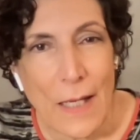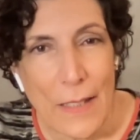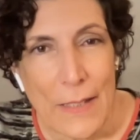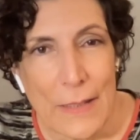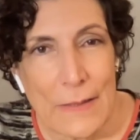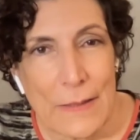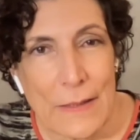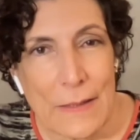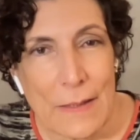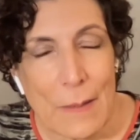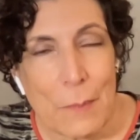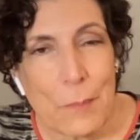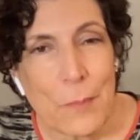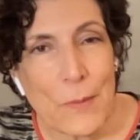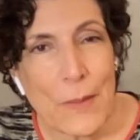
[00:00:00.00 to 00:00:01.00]
I ended
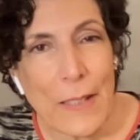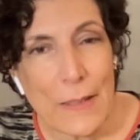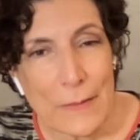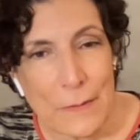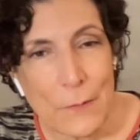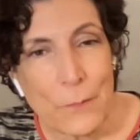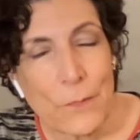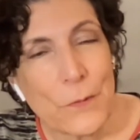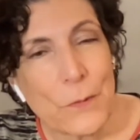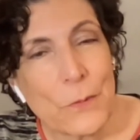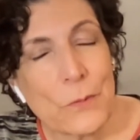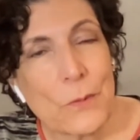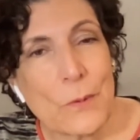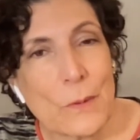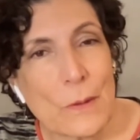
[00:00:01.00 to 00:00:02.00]
up at the
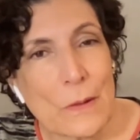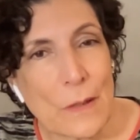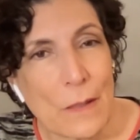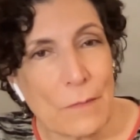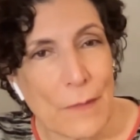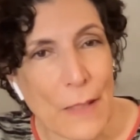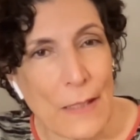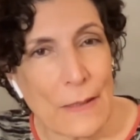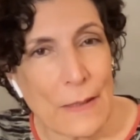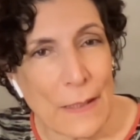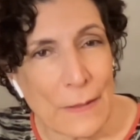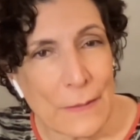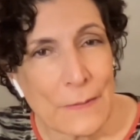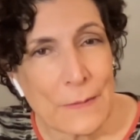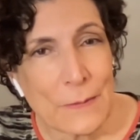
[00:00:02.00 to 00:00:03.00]
funeral of
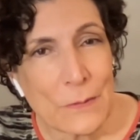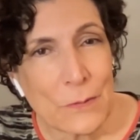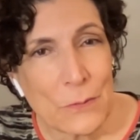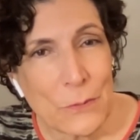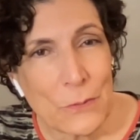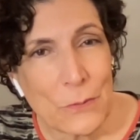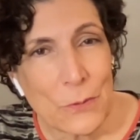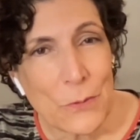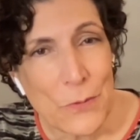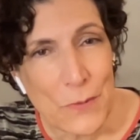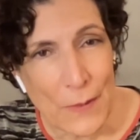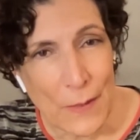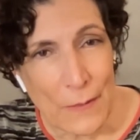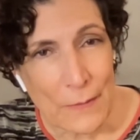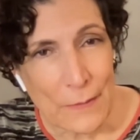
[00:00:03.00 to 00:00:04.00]
Alain
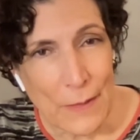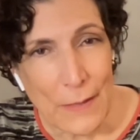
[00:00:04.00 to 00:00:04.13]
Toussaint.